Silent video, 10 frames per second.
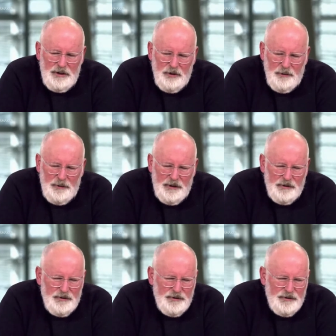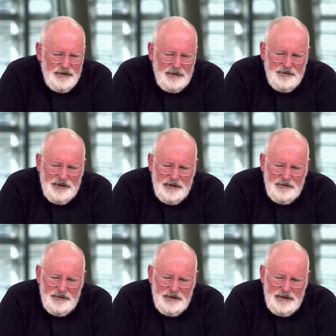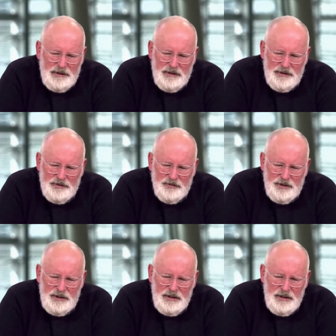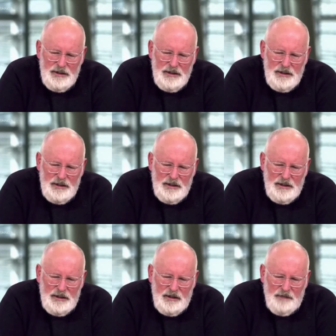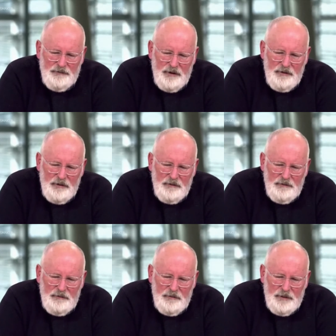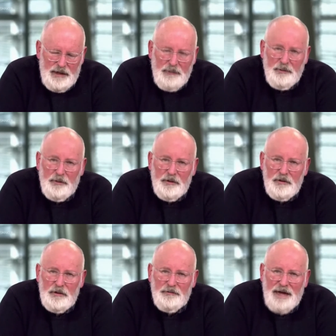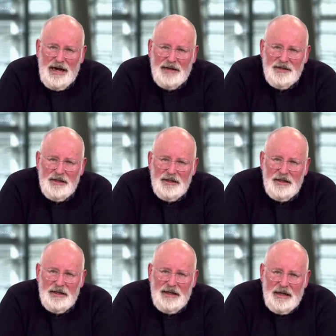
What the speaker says: we Europeans sometimes in our history are very capable of acting